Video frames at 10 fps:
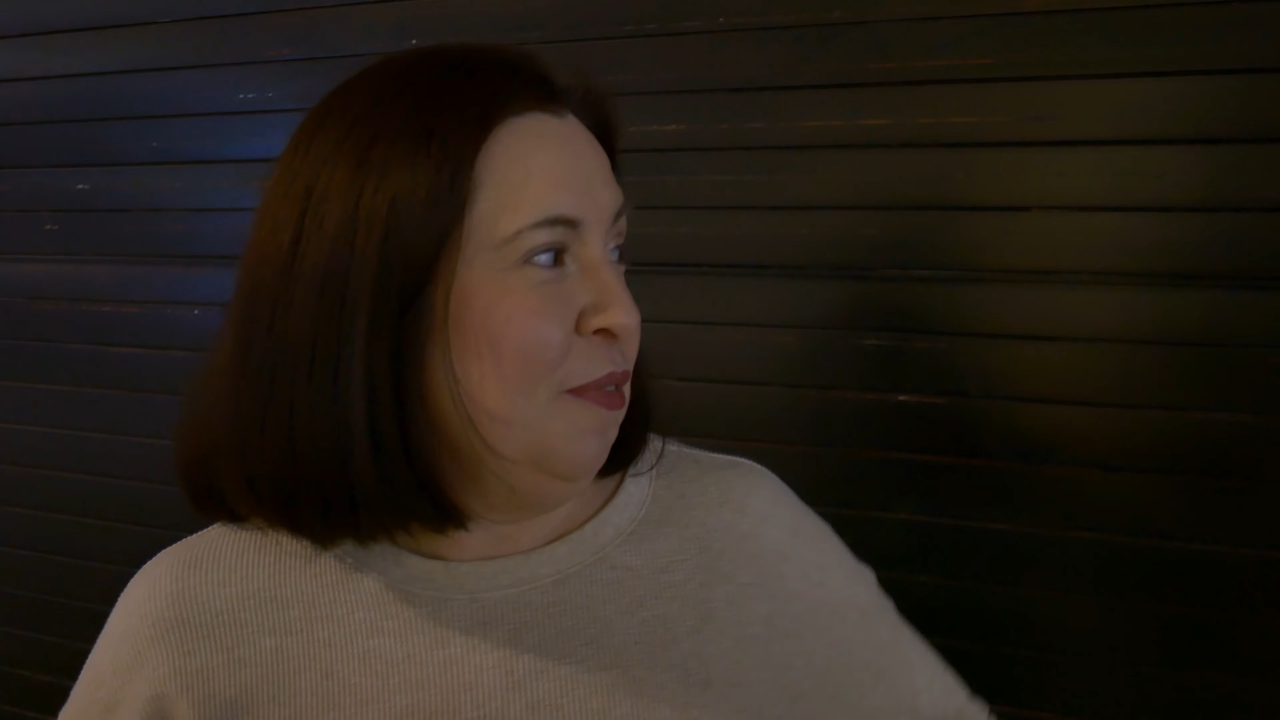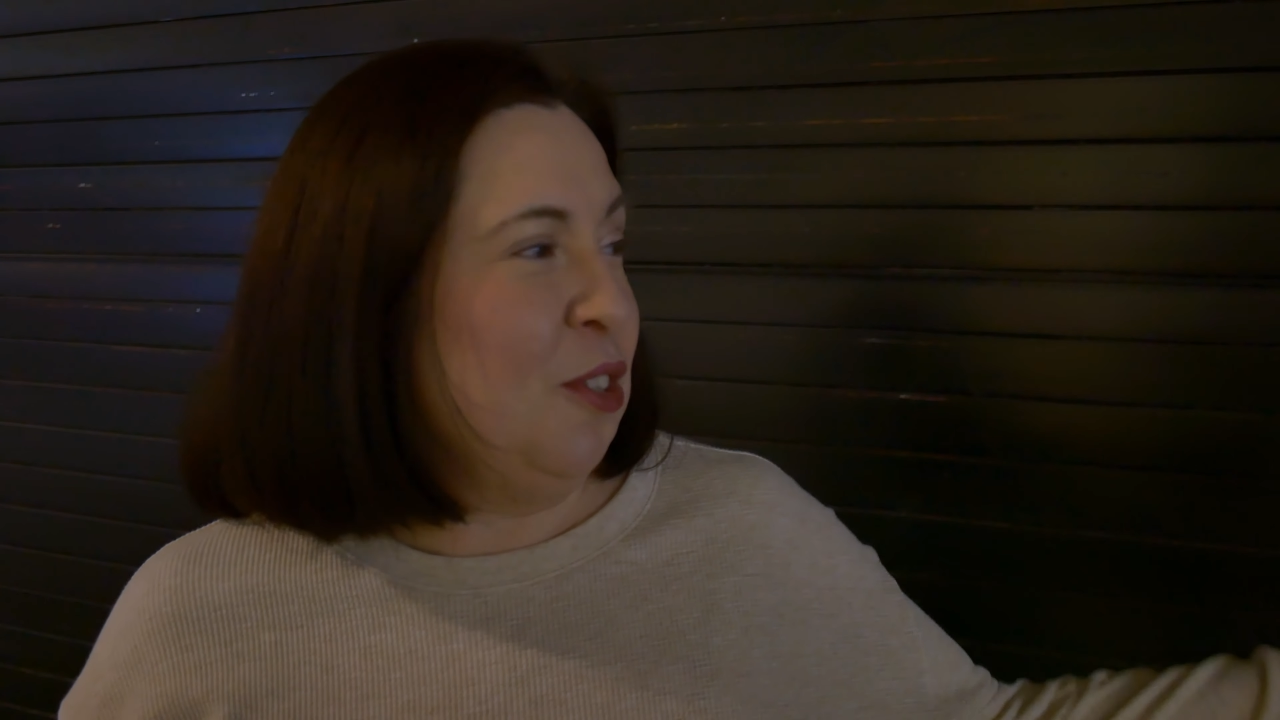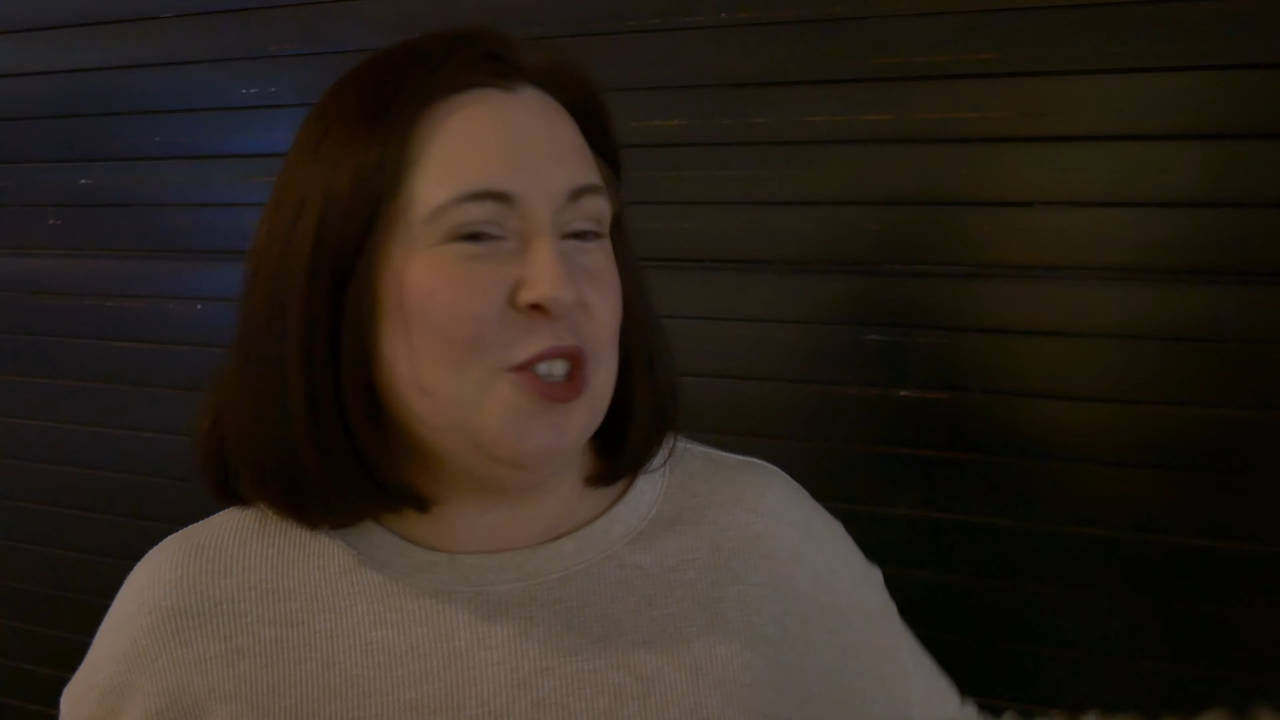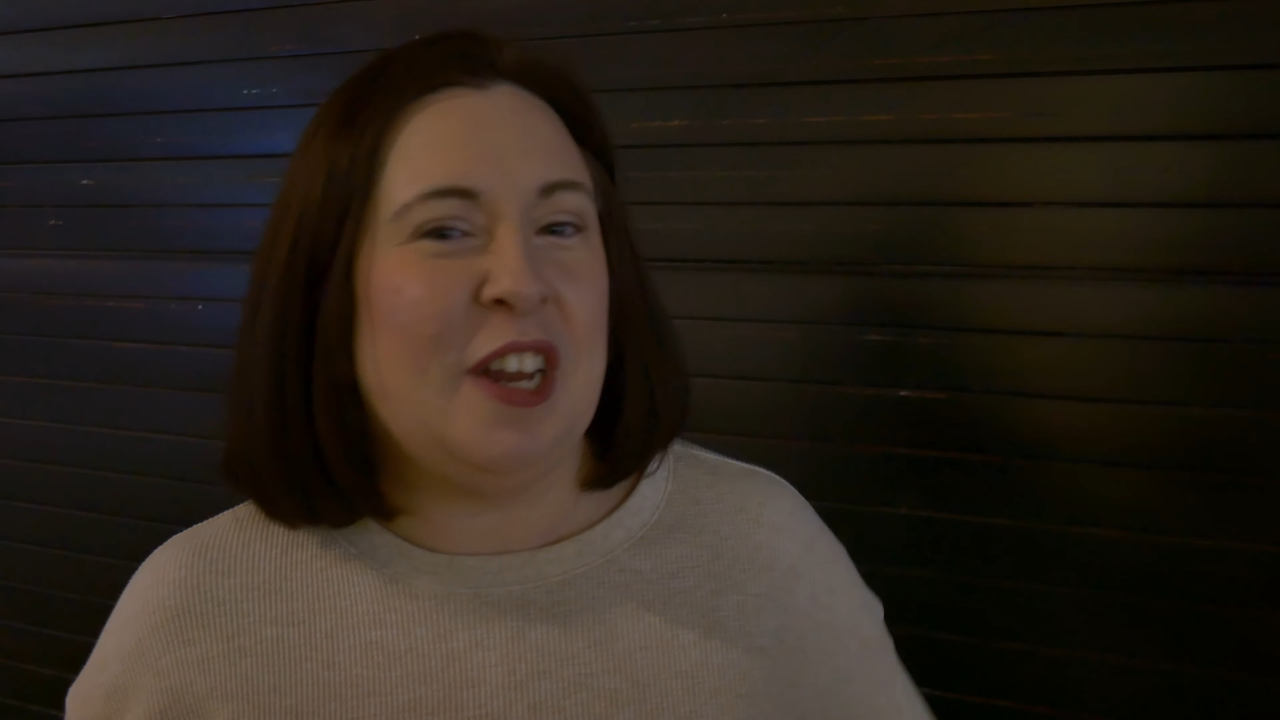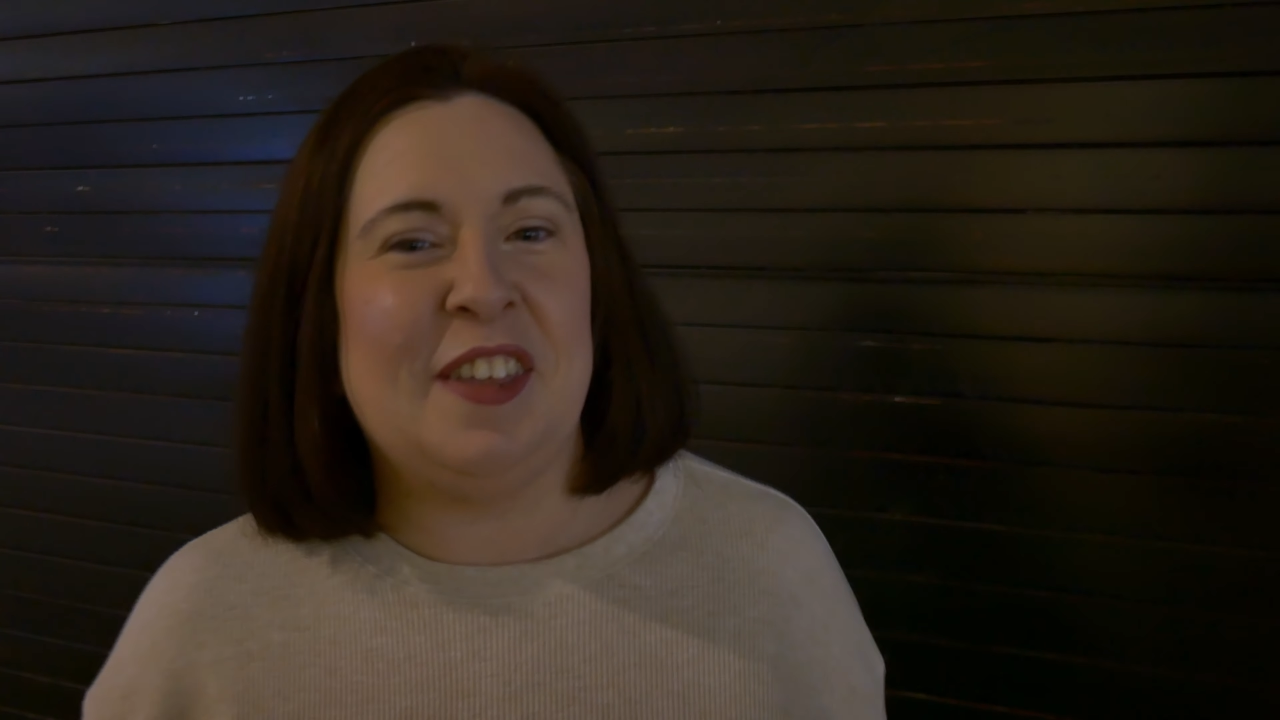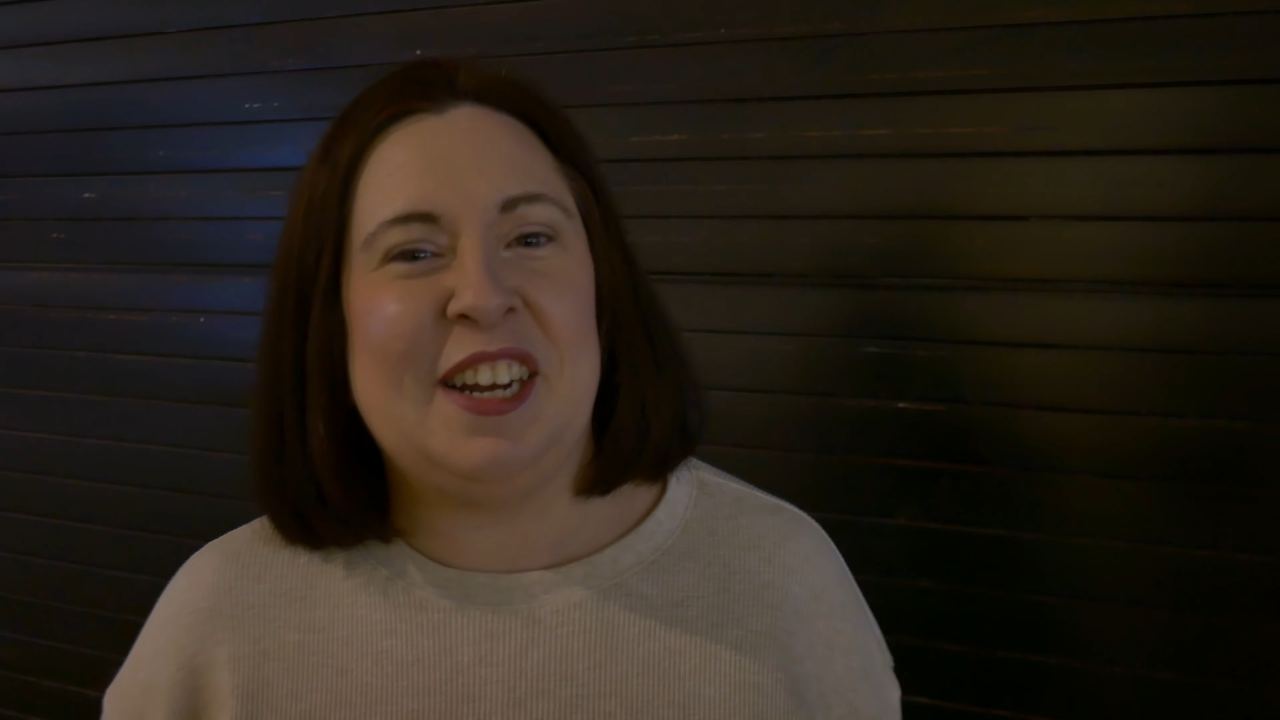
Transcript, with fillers: there's nothing